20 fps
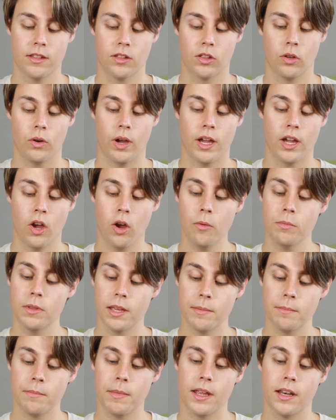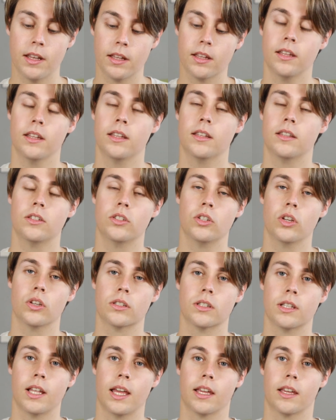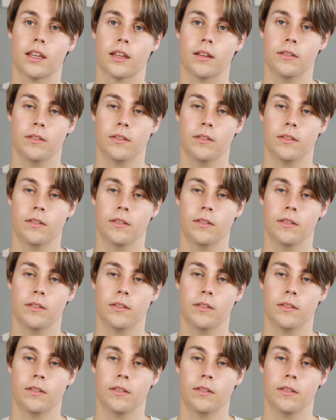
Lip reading: so I hope they made it just like